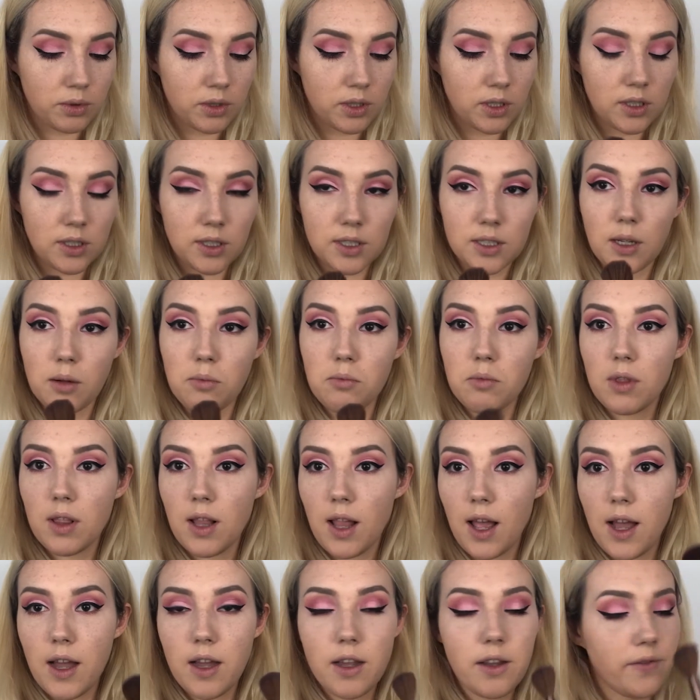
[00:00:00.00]
bring some
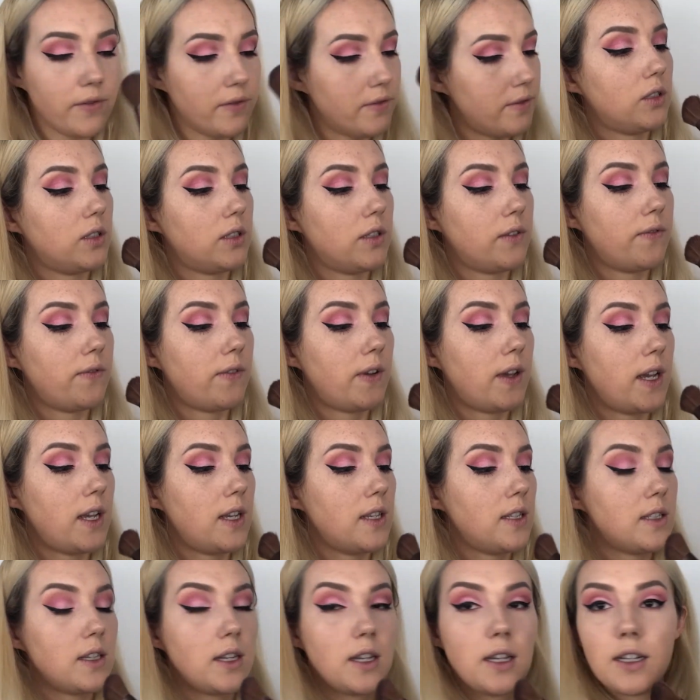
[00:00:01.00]
life to the
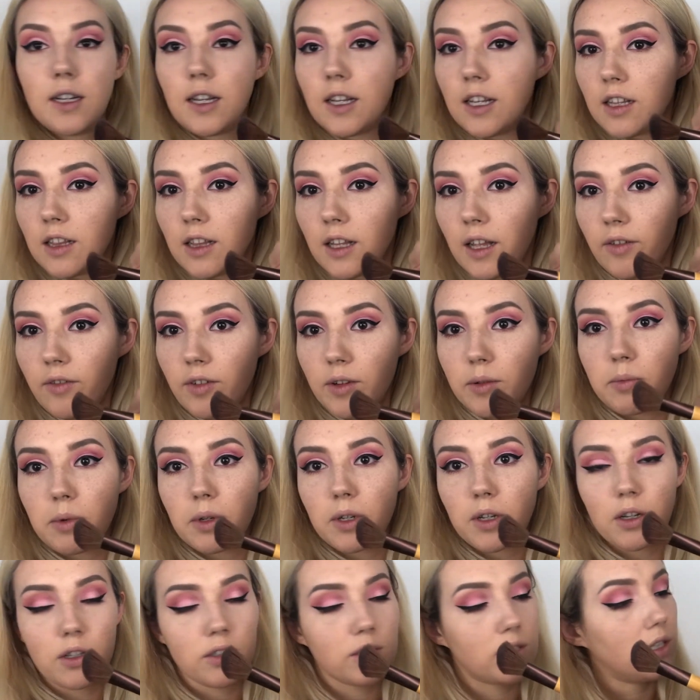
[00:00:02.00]
face, and I love it
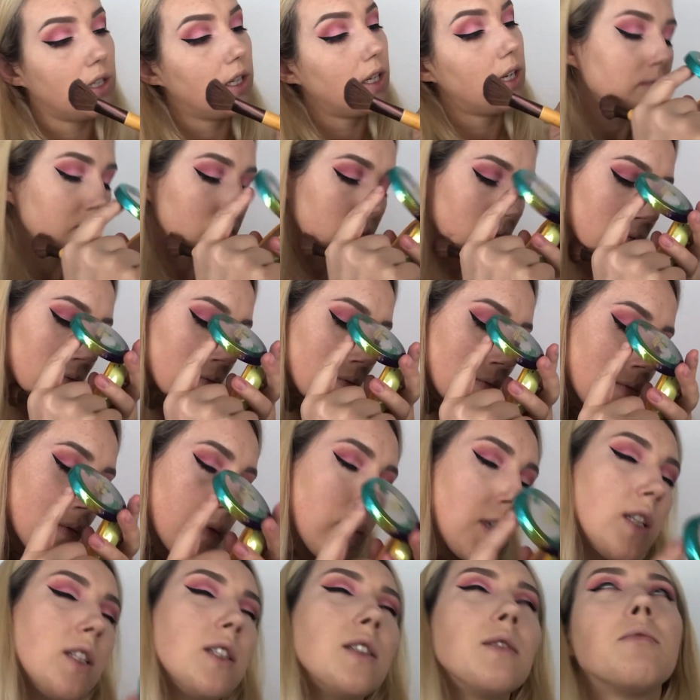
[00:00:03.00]
because
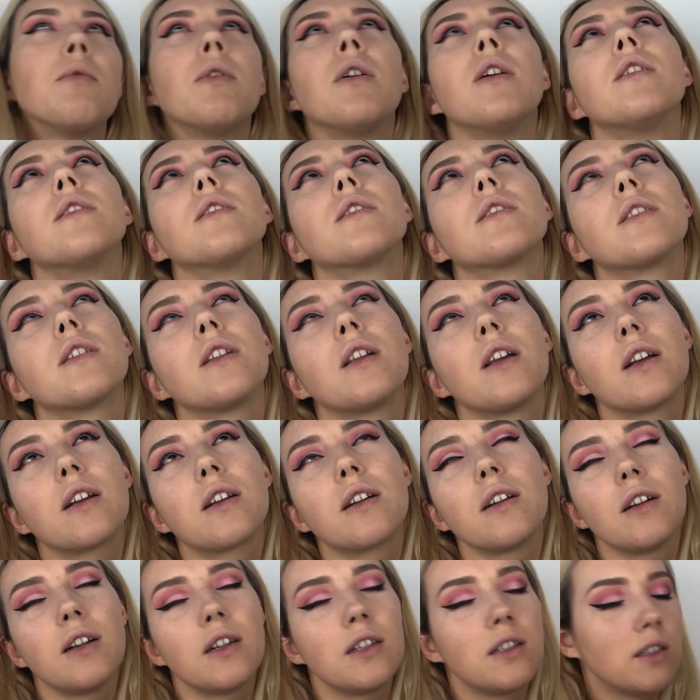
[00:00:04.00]
it smells
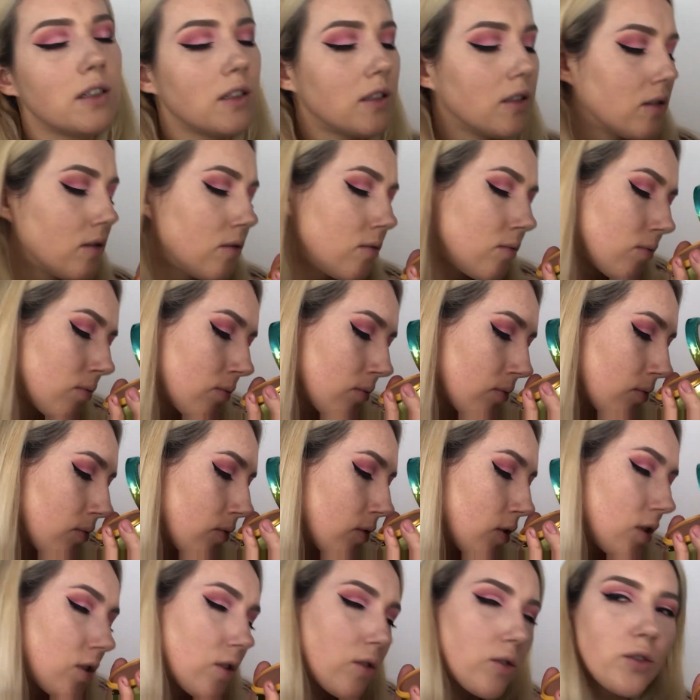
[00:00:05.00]
like, I don't know,
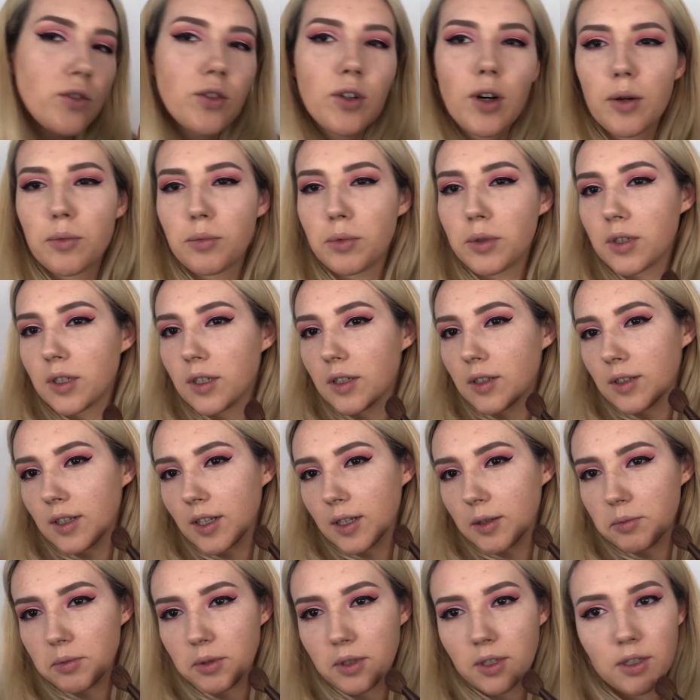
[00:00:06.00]
so tropical
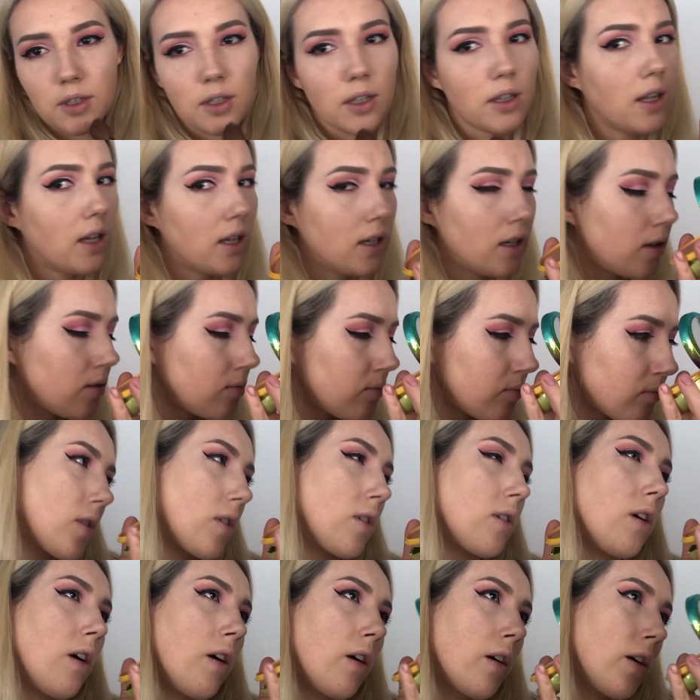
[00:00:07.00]
with pina colada,
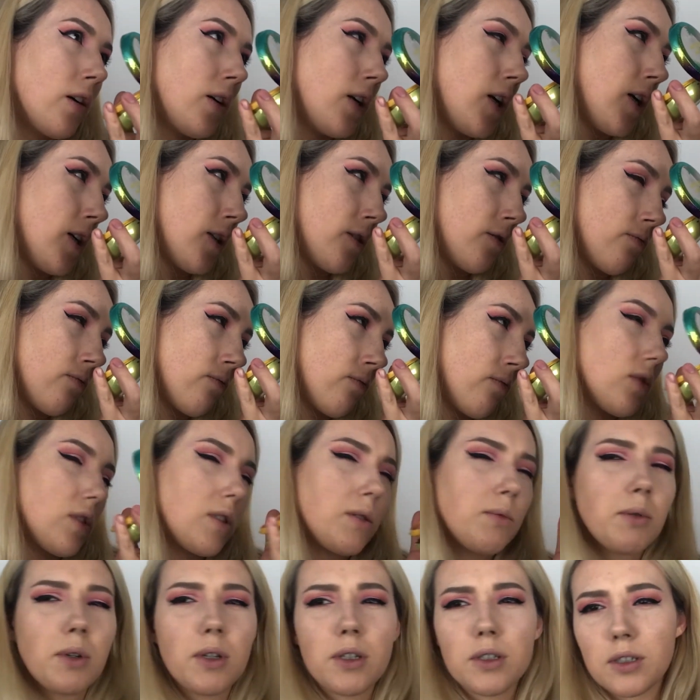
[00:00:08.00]
coconut. It
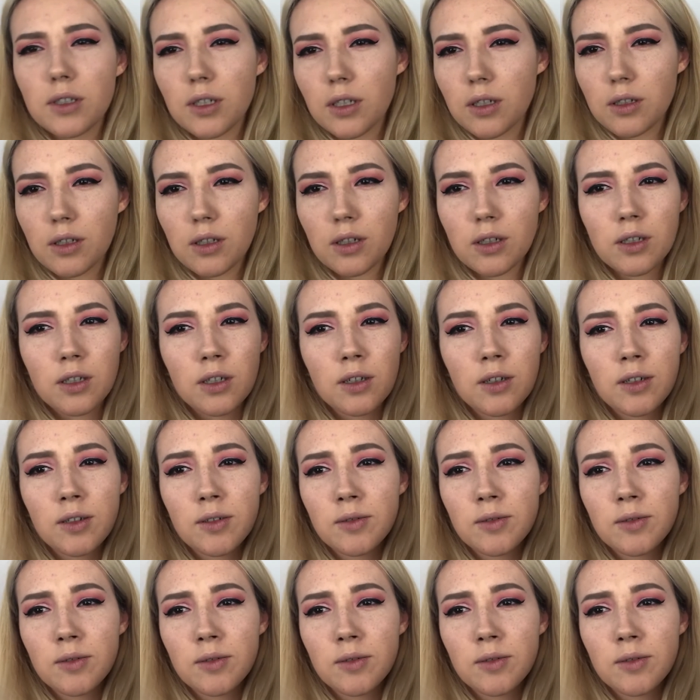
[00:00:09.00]
smells so good.